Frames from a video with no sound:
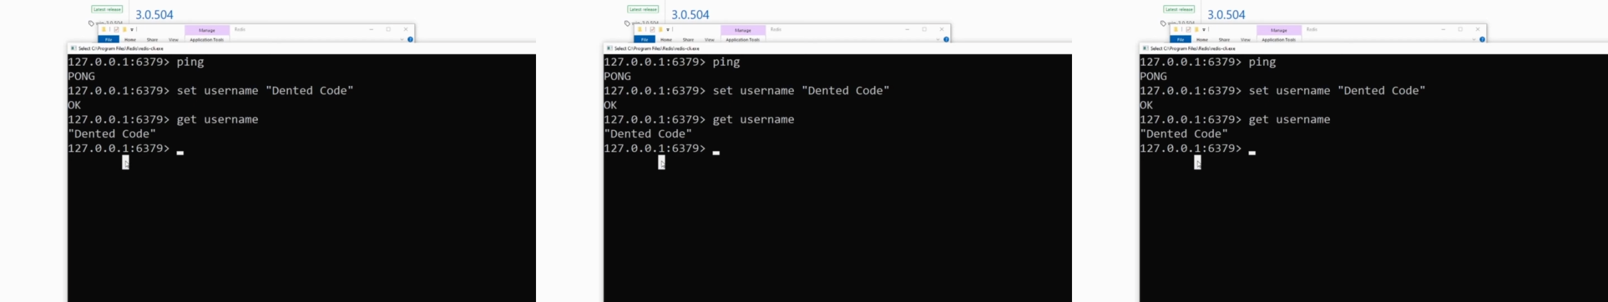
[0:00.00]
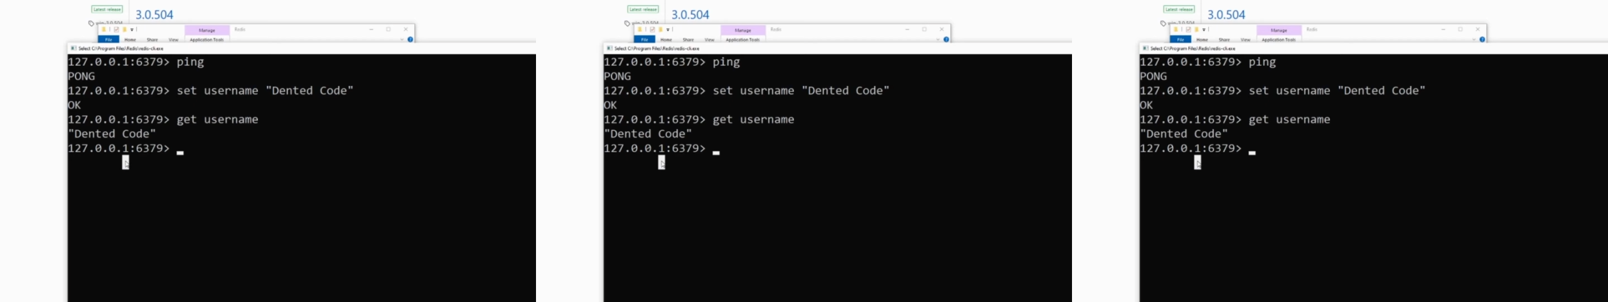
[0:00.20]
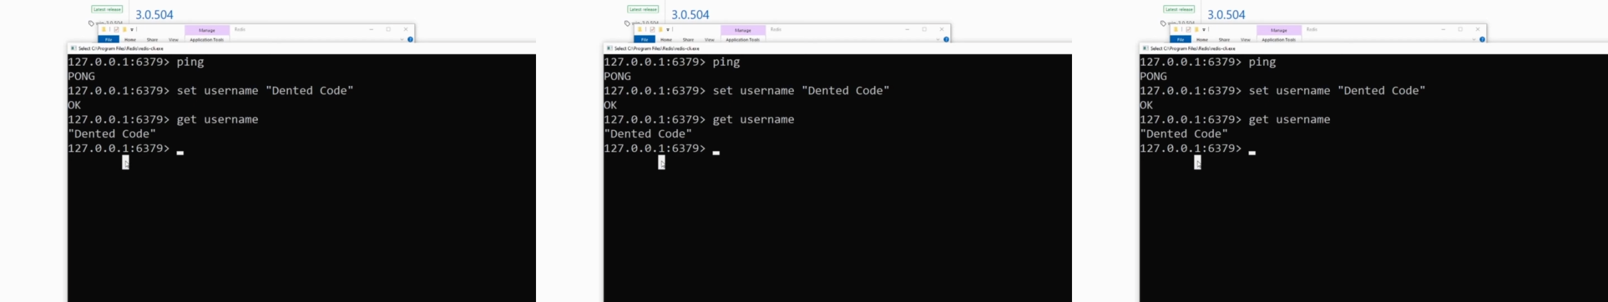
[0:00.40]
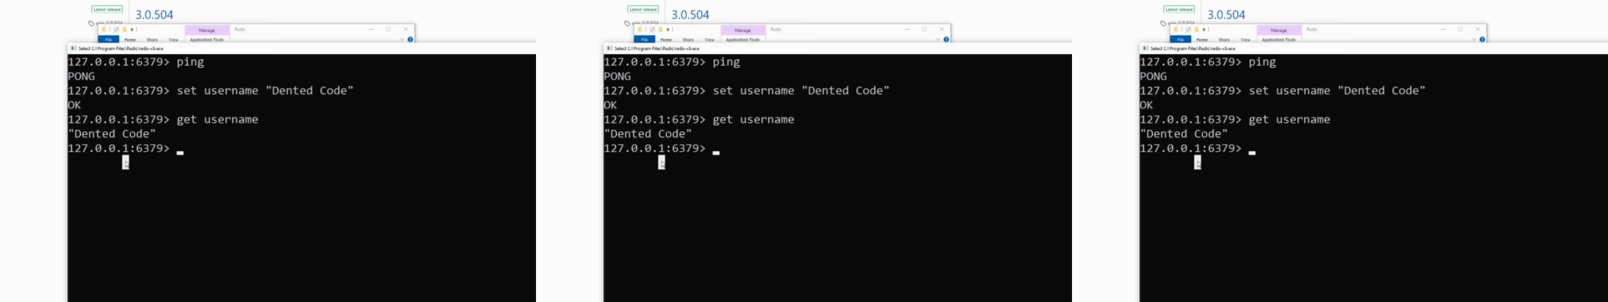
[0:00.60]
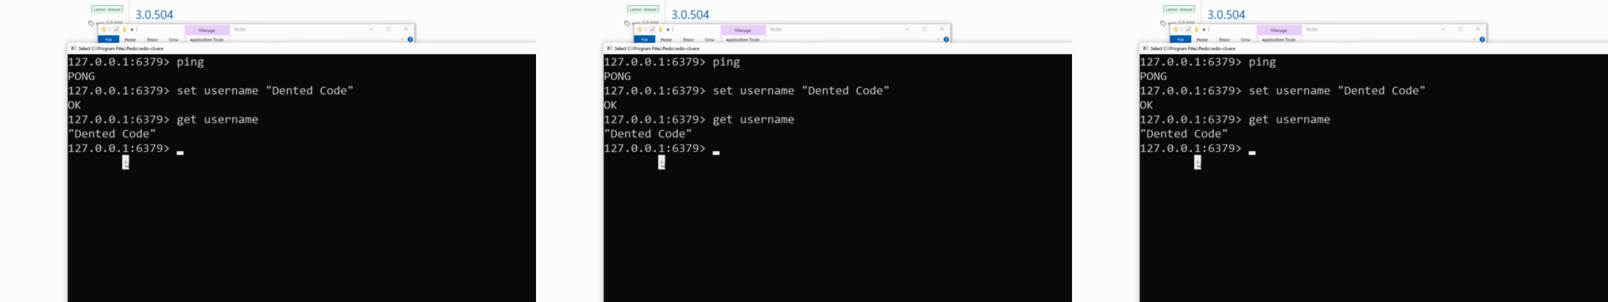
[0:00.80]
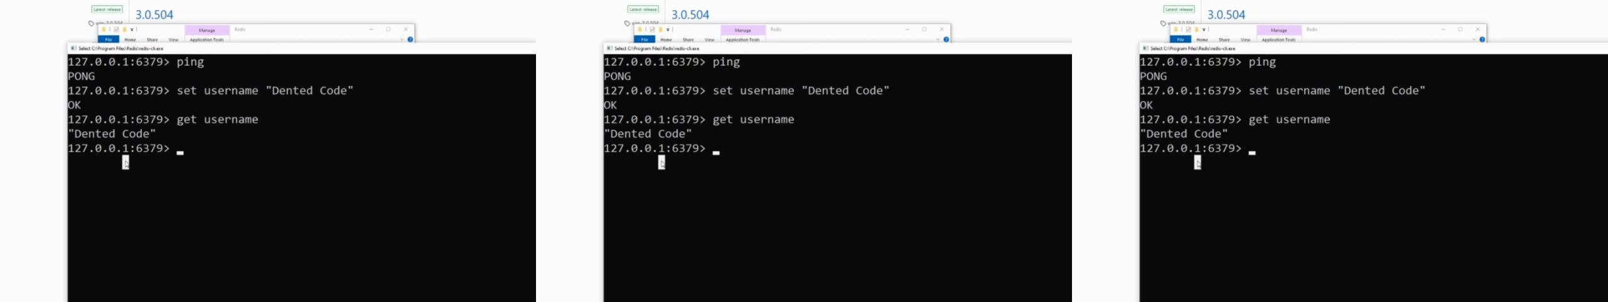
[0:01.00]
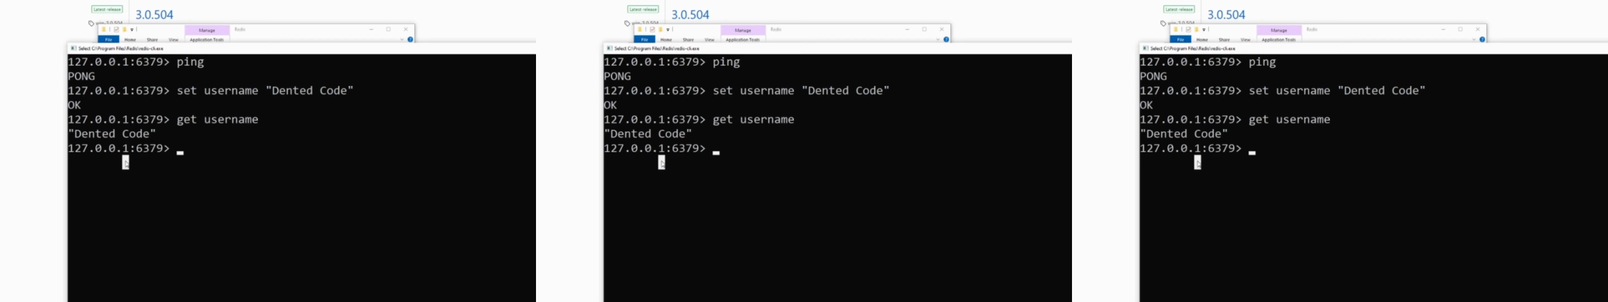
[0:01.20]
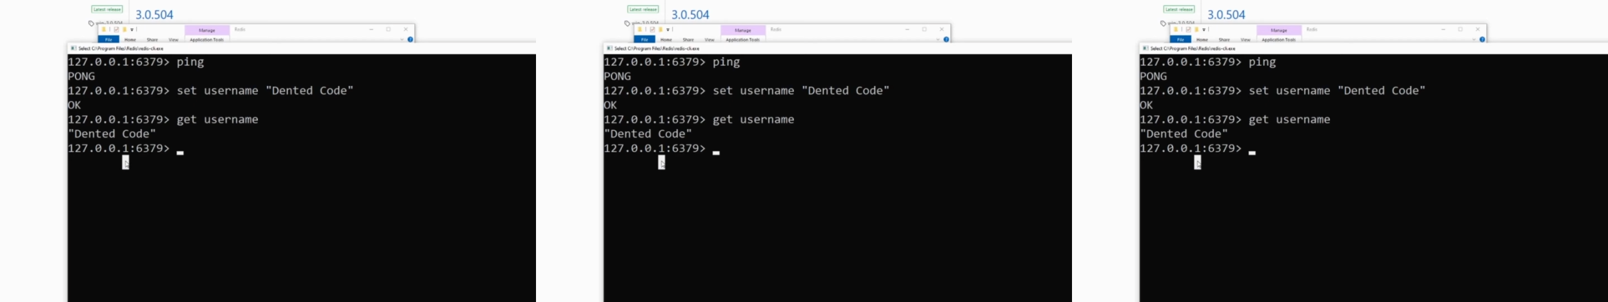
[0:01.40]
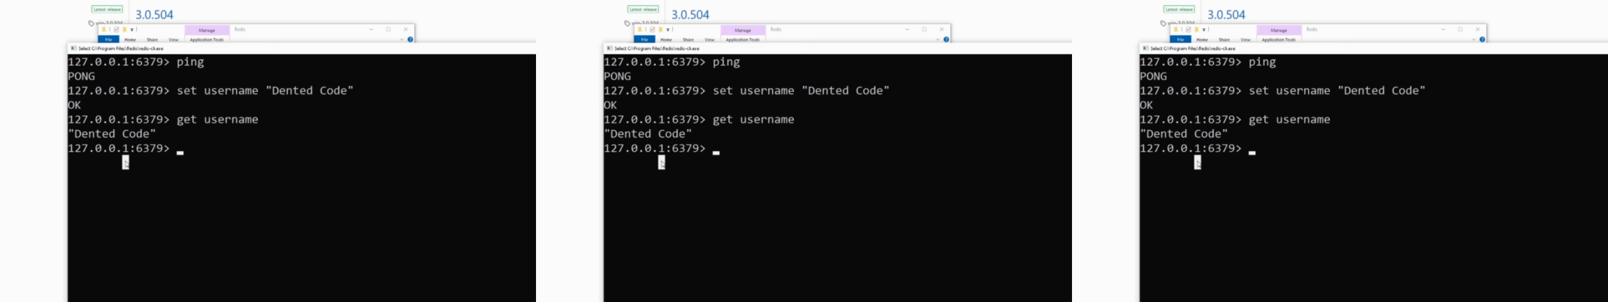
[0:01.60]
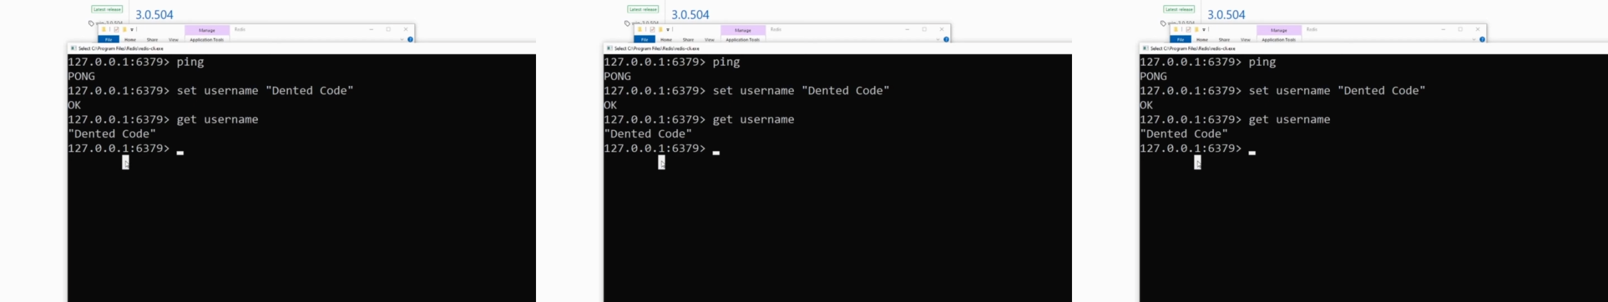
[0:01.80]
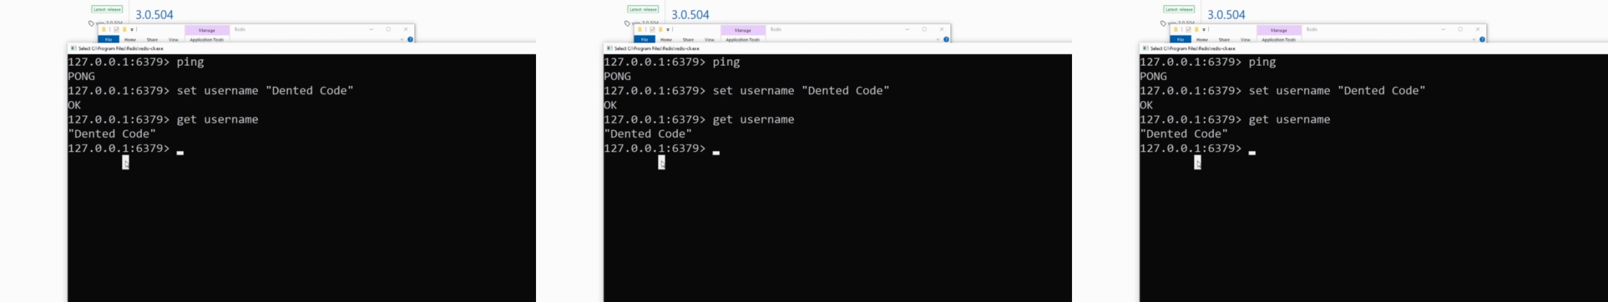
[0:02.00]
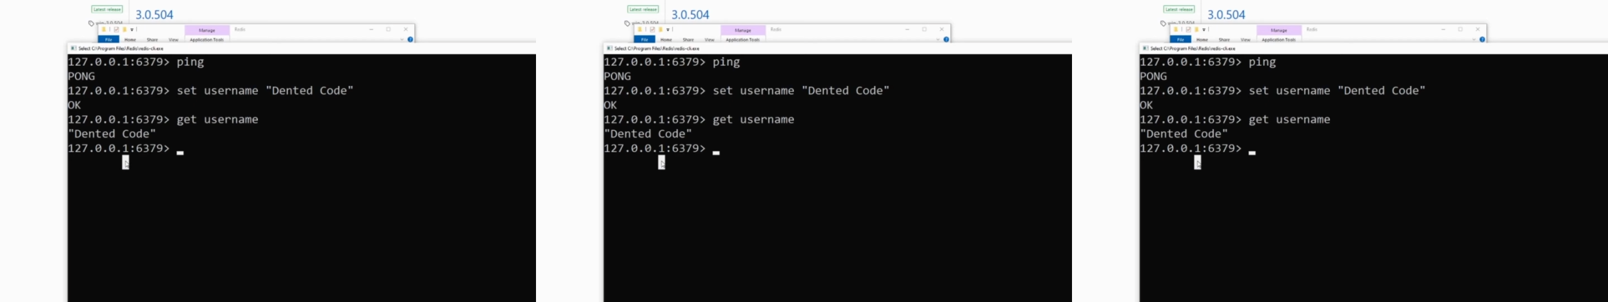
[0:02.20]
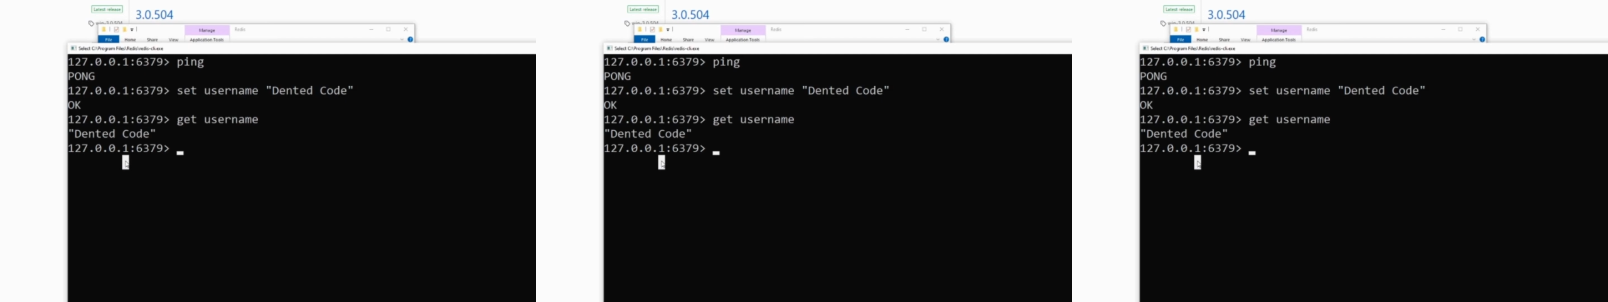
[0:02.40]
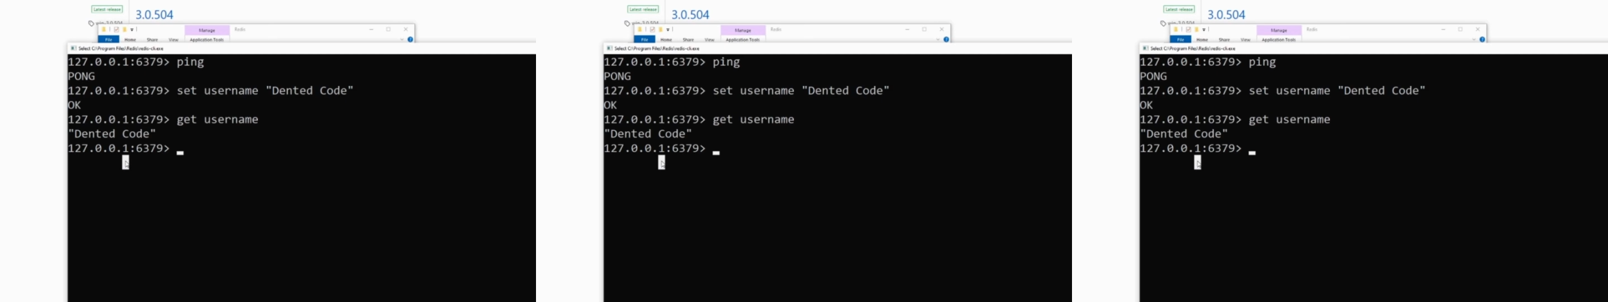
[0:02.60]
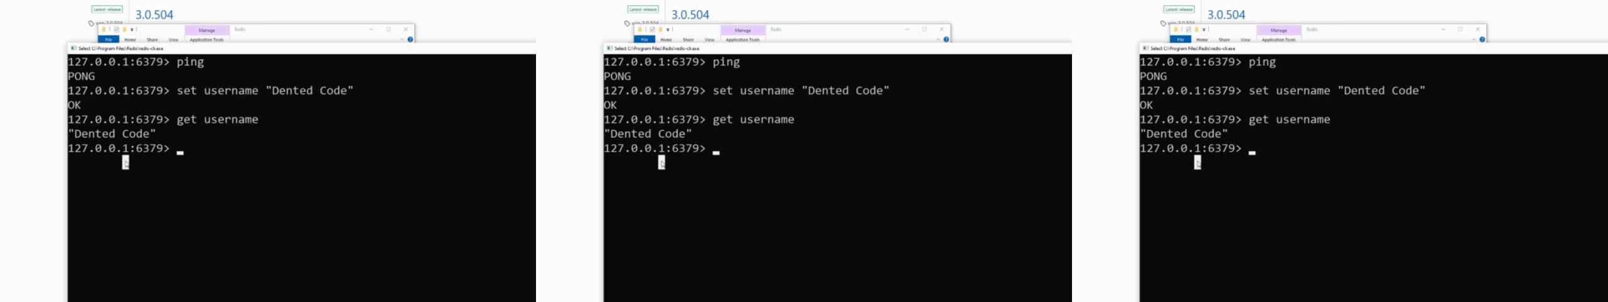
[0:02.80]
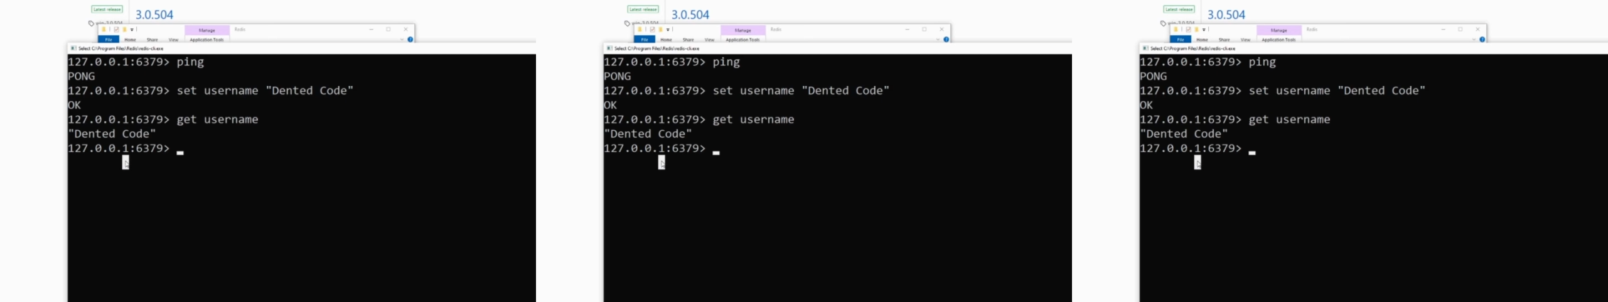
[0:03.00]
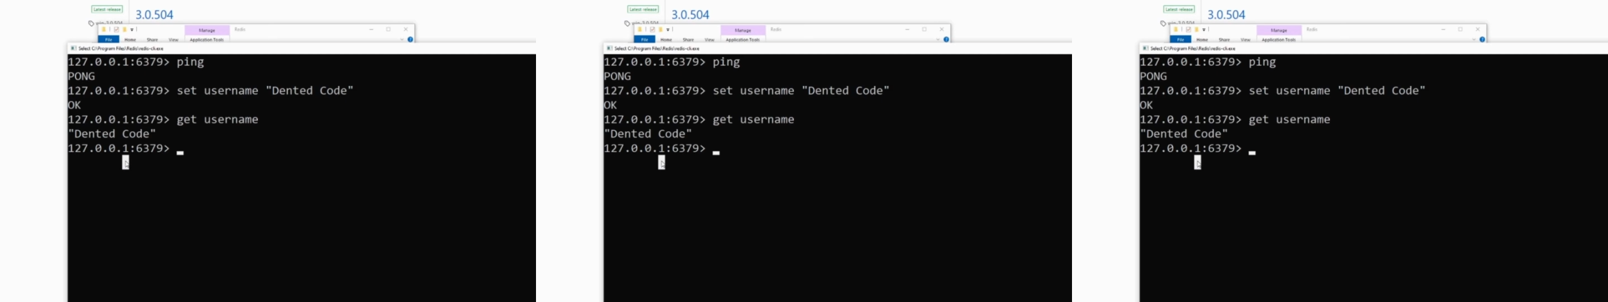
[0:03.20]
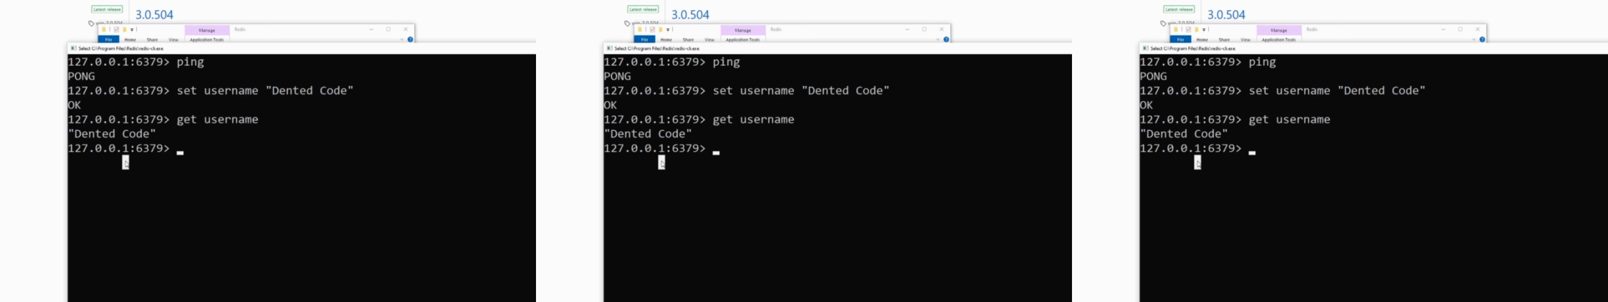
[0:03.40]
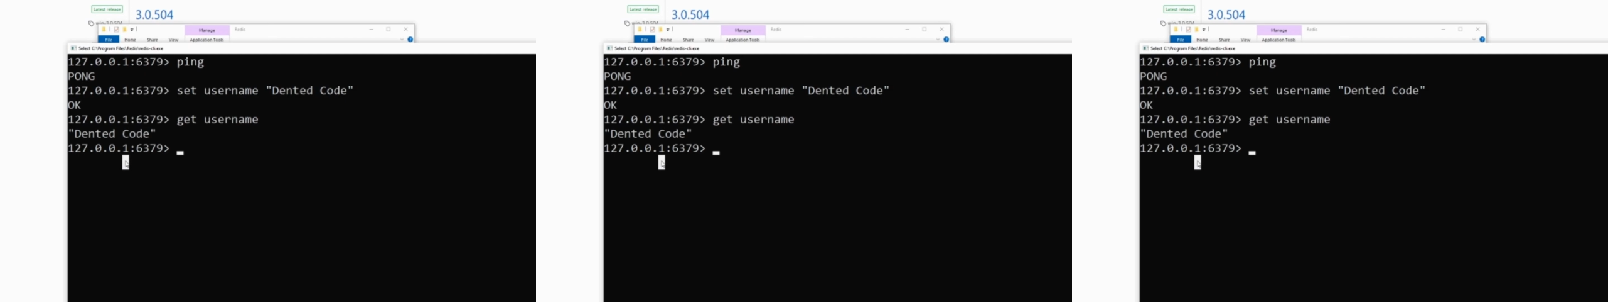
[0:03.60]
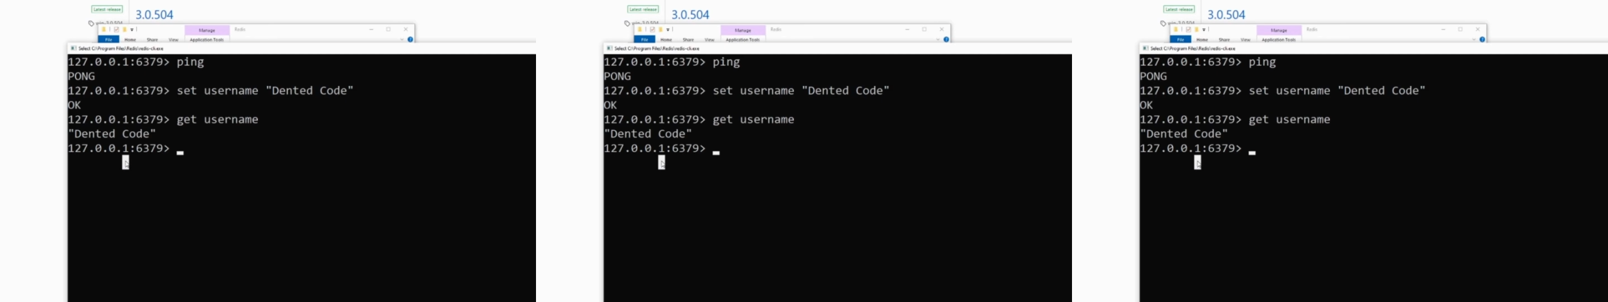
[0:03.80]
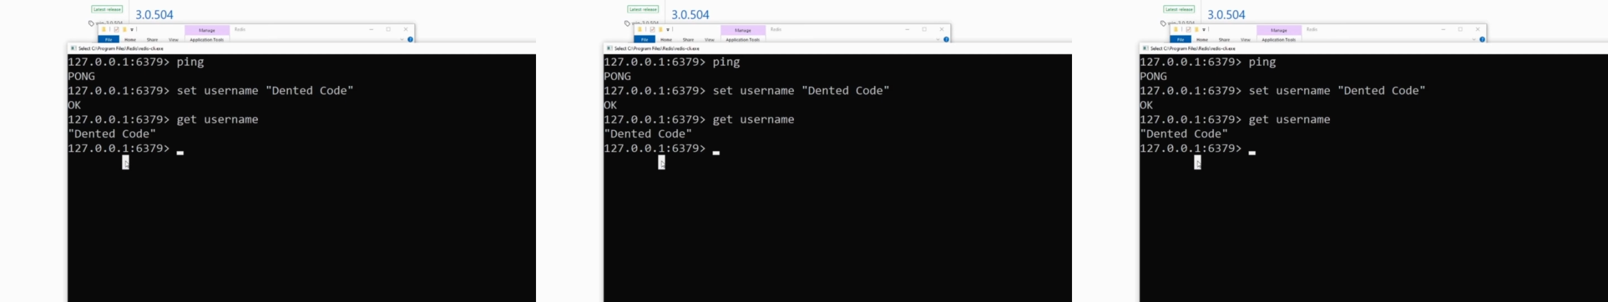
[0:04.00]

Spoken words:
No face is visible, so there are no lips to read.